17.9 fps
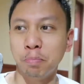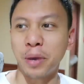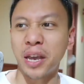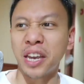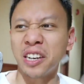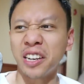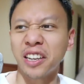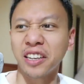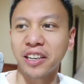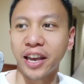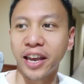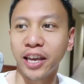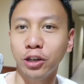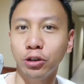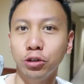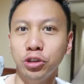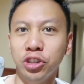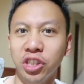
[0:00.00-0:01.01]
mating
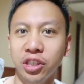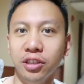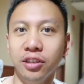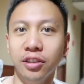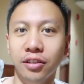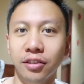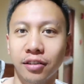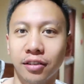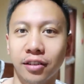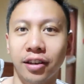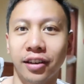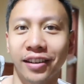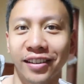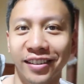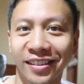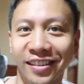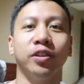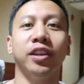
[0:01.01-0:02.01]
energy
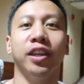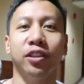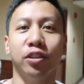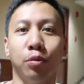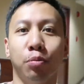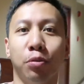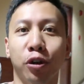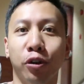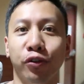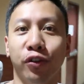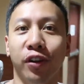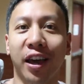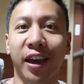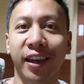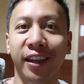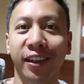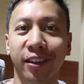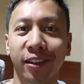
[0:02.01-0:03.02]
gets a bird
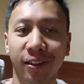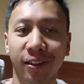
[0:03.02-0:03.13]
flying.